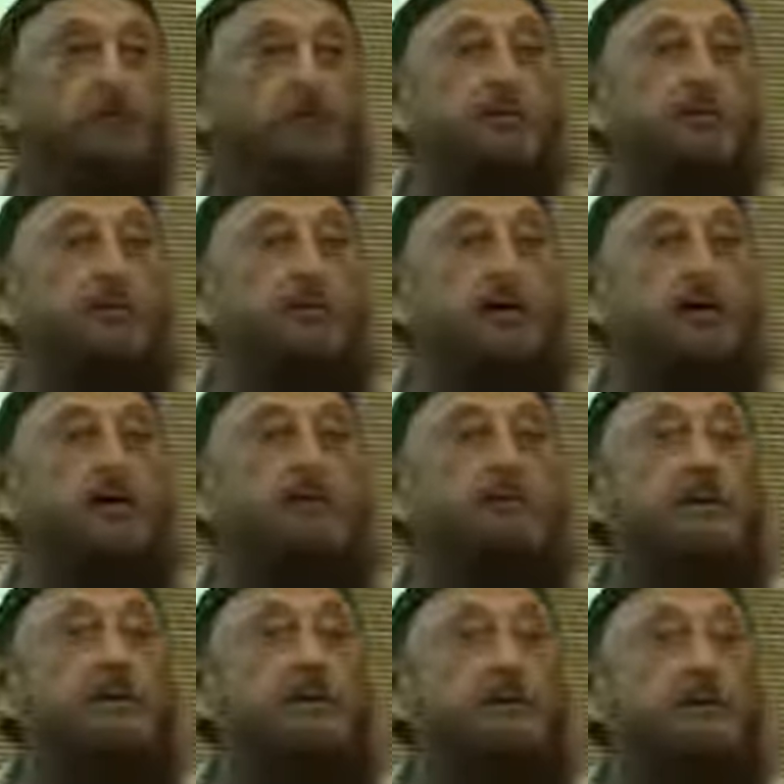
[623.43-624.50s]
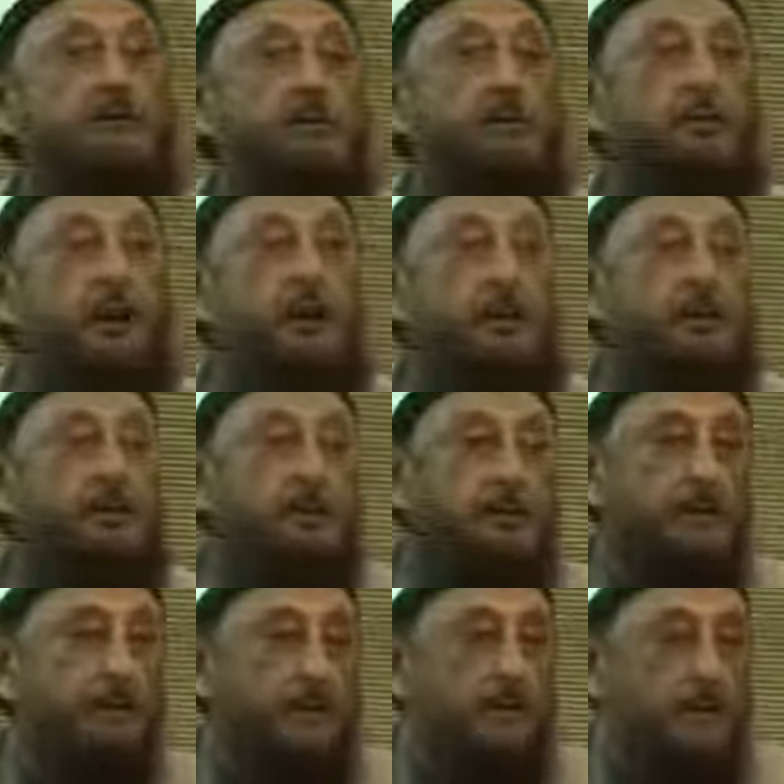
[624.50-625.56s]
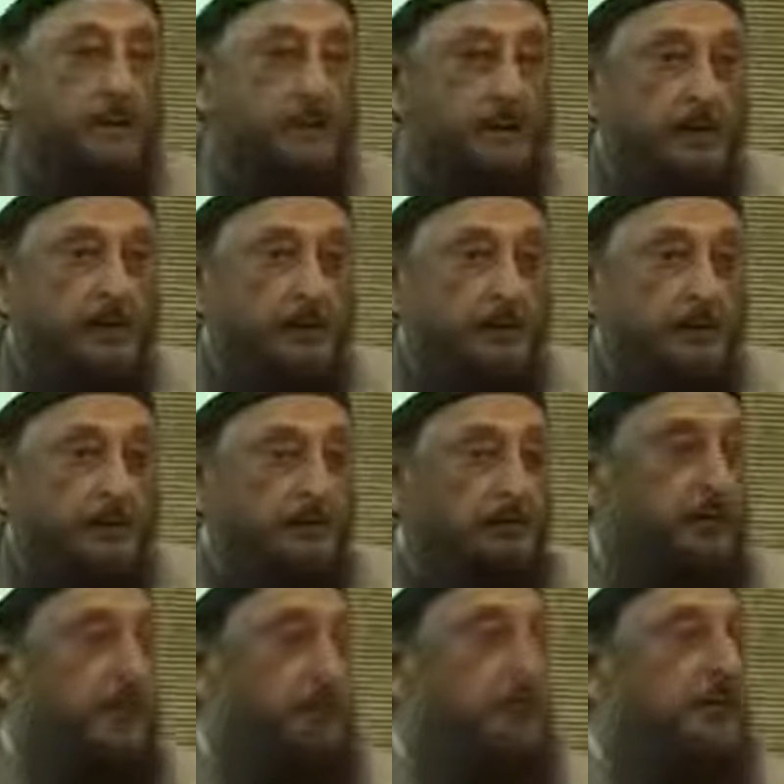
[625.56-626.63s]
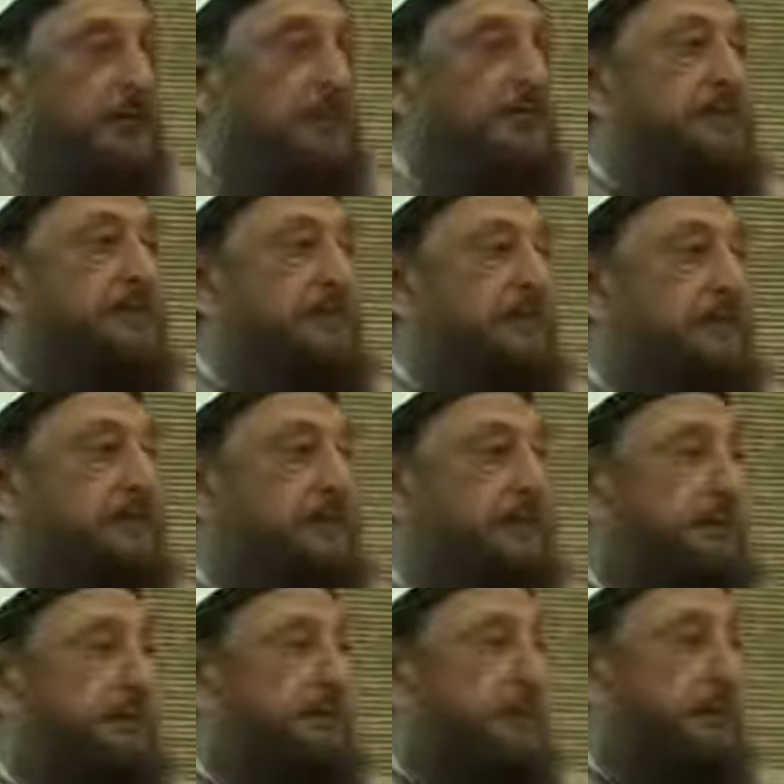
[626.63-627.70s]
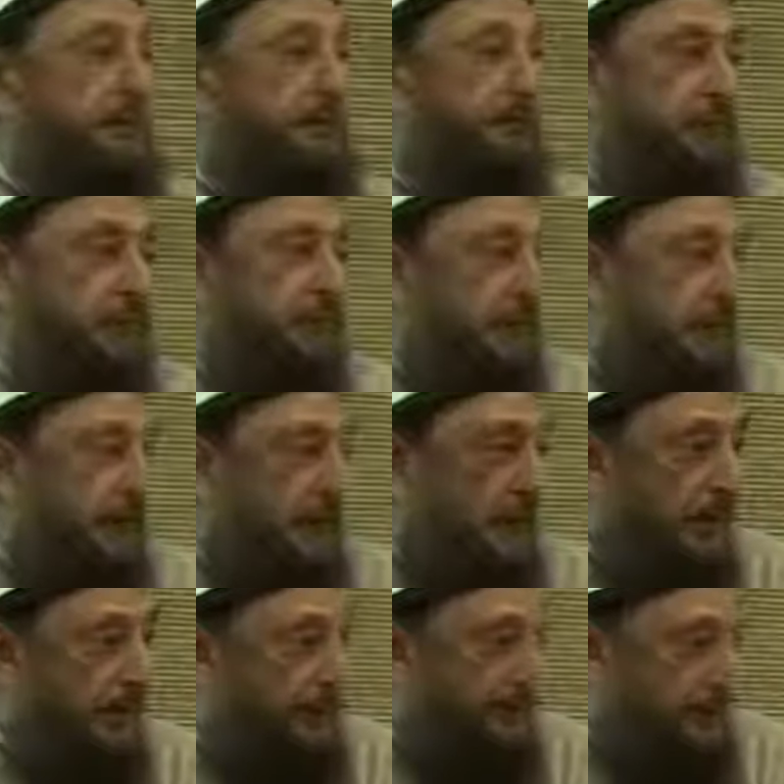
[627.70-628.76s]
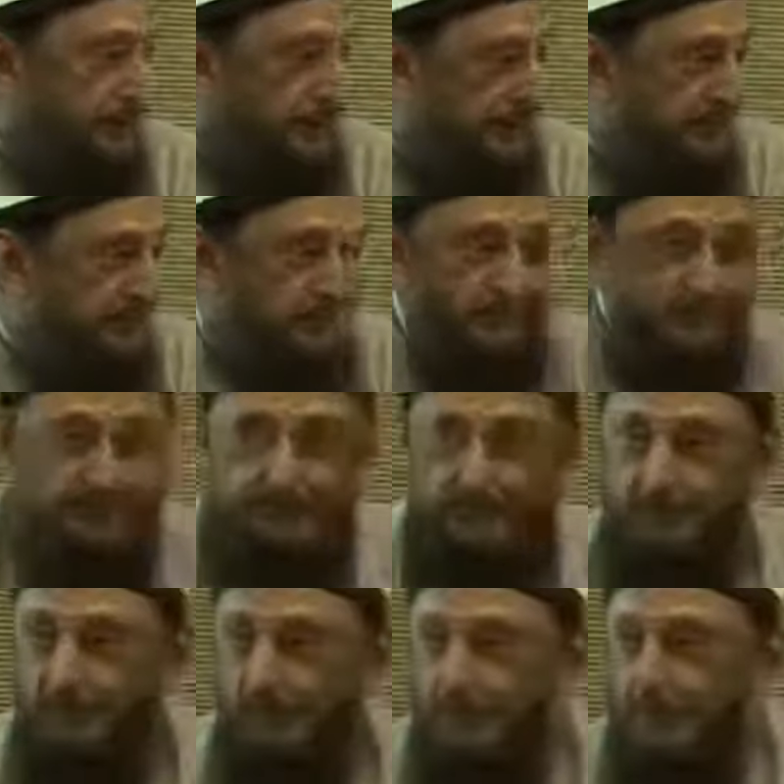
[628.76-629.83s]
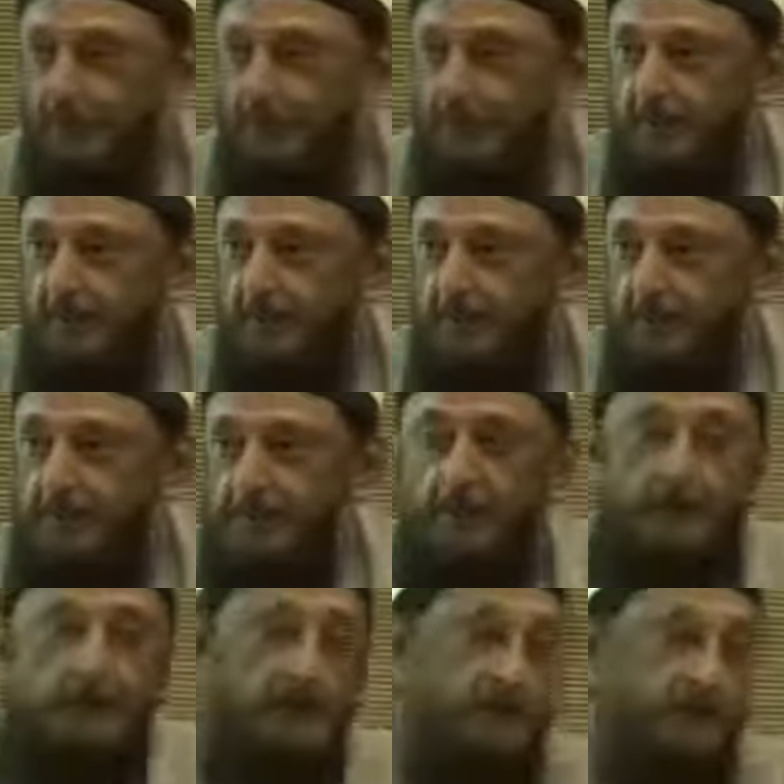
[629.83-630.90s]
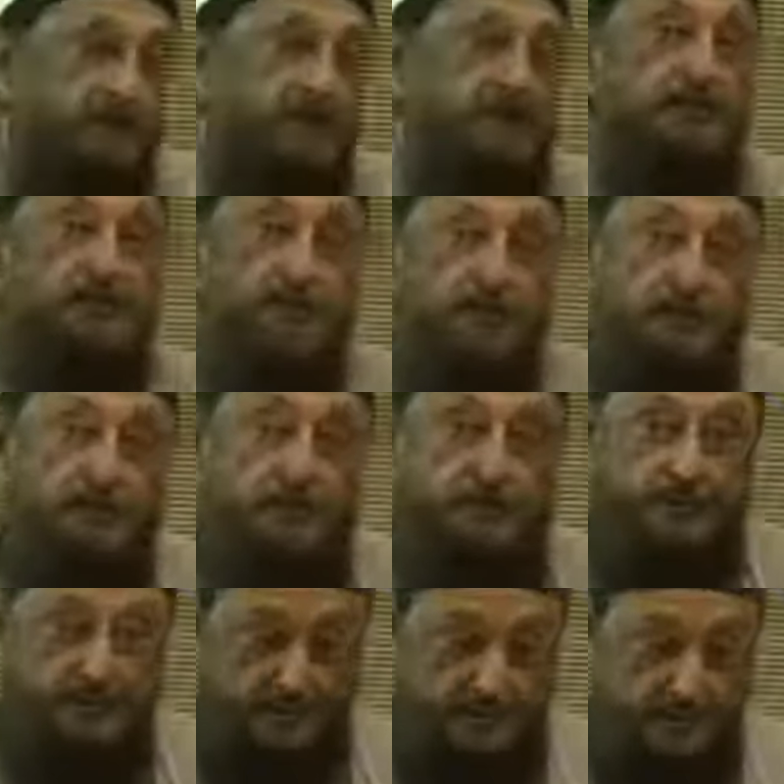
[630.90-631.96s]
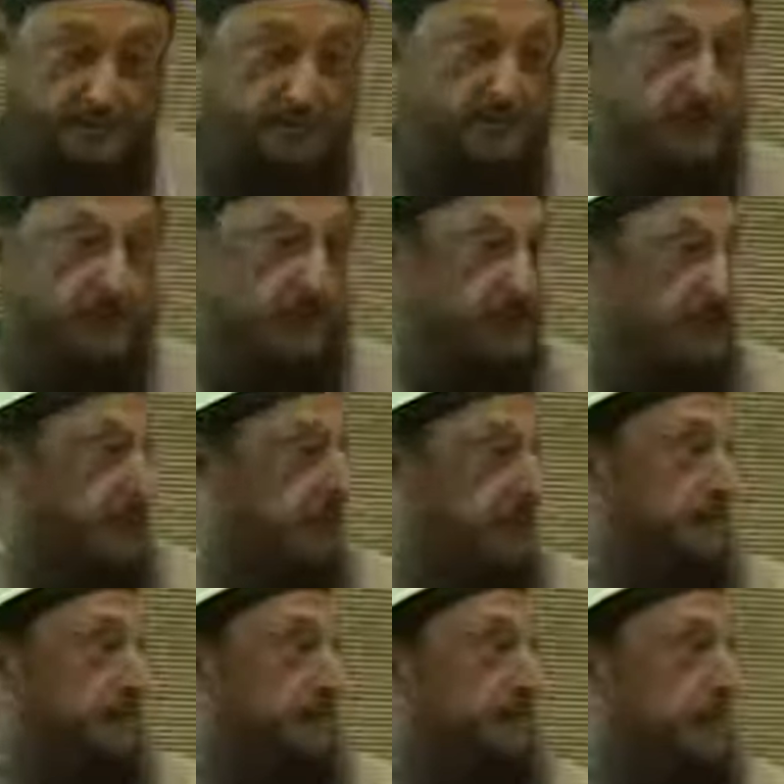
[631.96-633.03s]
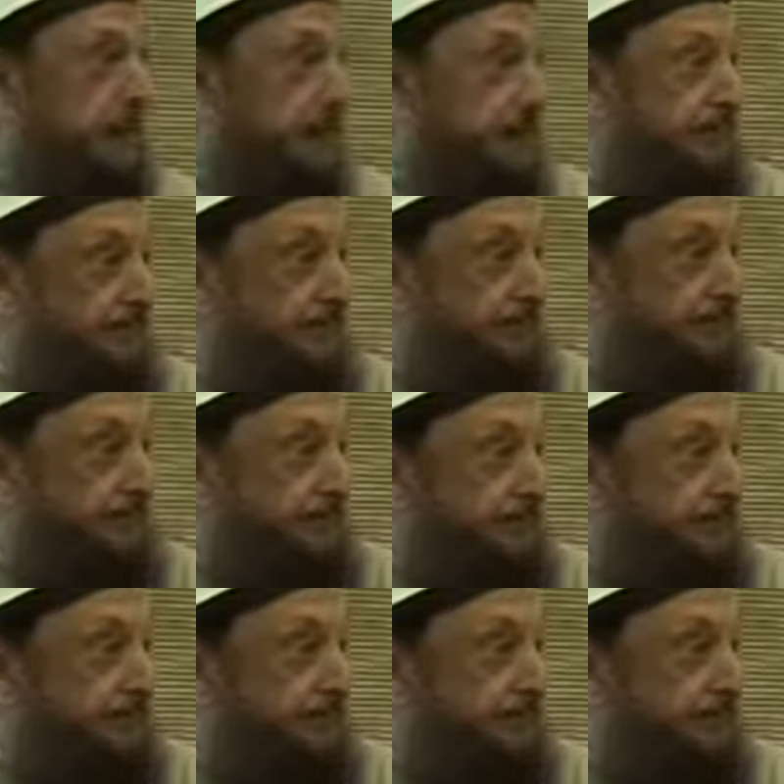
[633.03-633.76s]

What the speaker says: you would have found in this Quran many instances of contradictions, inconsistencies, internally and externally.